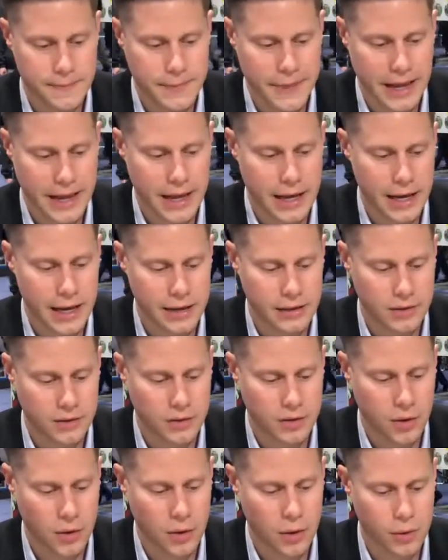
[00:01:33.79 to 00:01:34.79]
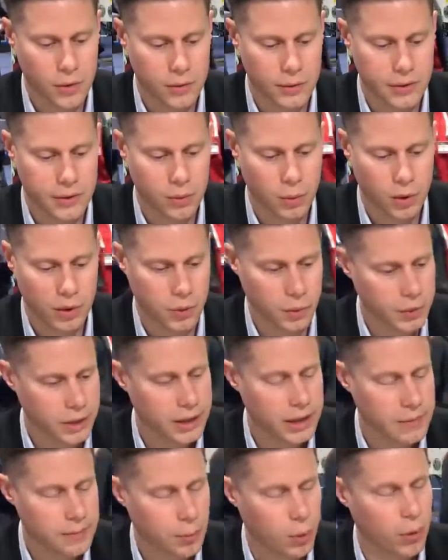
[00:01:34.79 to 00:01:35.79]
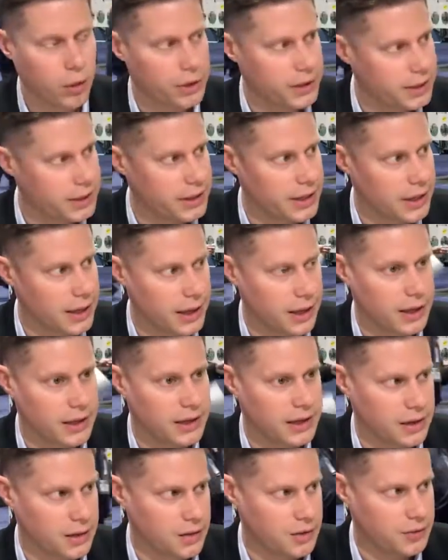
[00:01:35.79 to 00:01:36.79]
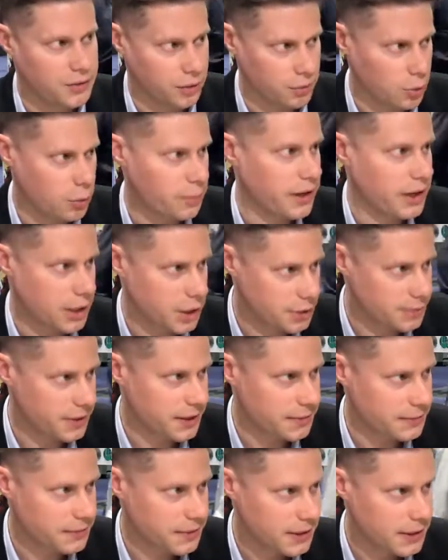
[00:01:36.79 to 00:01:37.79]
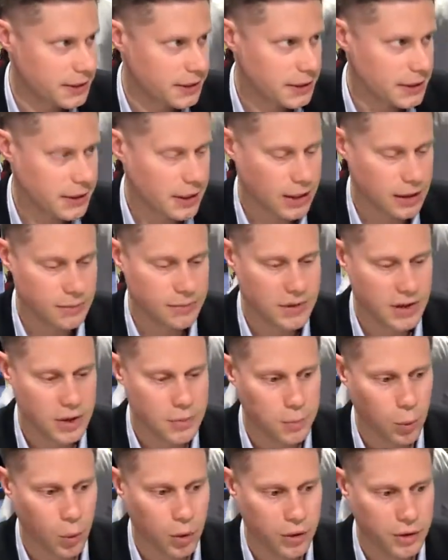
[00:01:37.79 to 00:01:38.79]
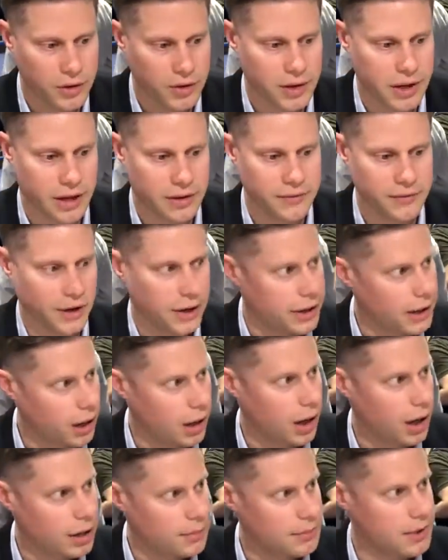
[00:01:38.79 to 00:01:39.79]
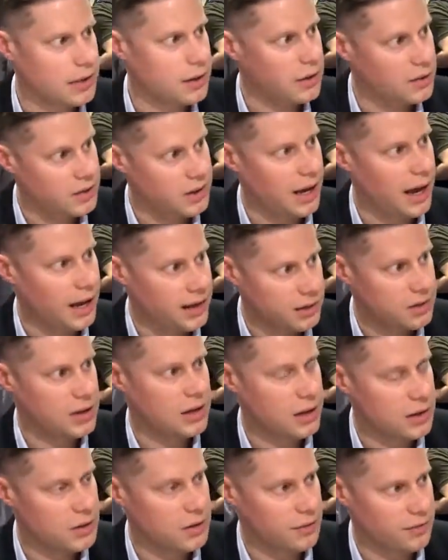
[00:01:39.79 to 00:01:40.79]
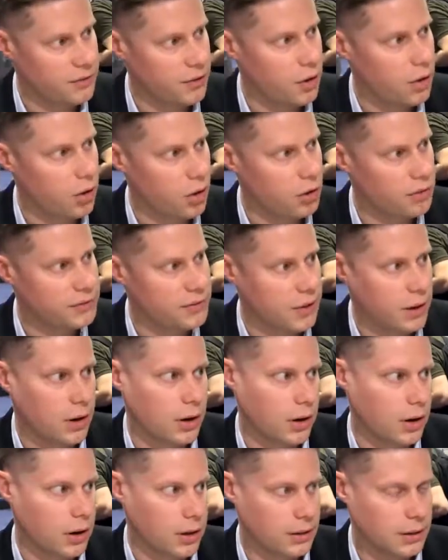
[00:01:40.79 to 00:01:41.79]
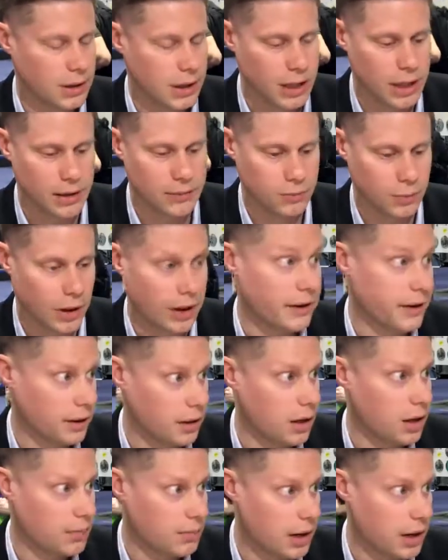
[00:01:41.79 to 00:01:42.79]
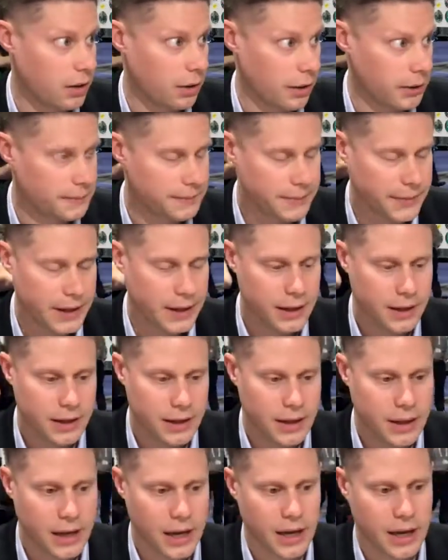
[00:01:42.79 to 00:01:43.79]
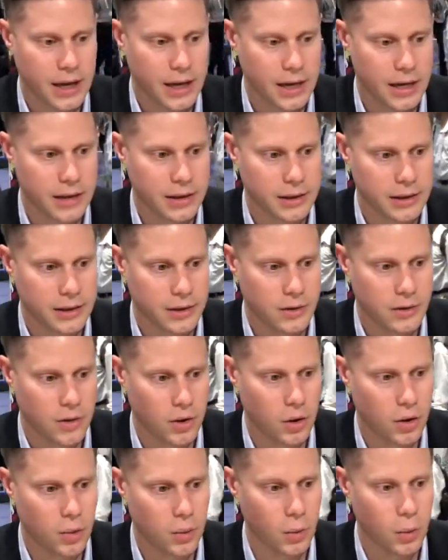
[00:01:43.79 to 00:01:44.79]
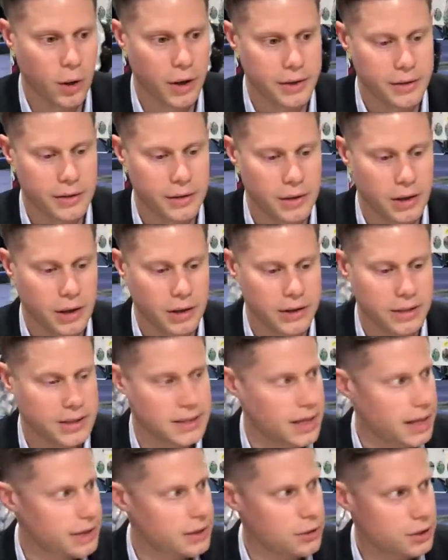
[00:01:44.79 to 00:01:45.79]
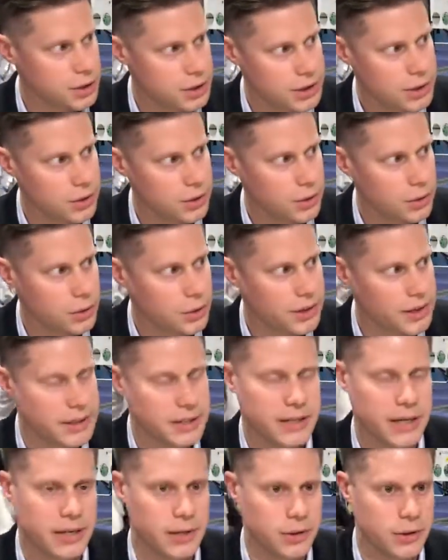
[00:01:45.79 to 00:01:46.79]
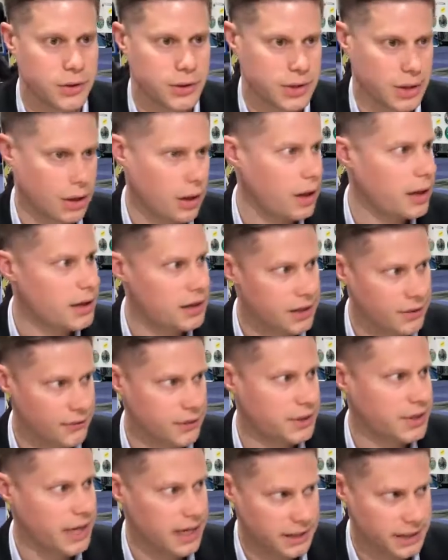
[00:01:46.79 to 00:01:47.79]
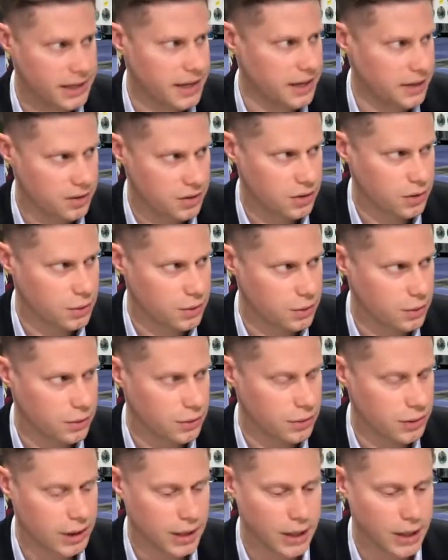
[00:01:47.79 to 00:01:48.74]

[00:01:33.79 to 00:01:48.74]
And so what's really important is thermal management. These boards get very hot because the ICs involved are routing a lot of power. And so what designers do is they use a lot of different techniques to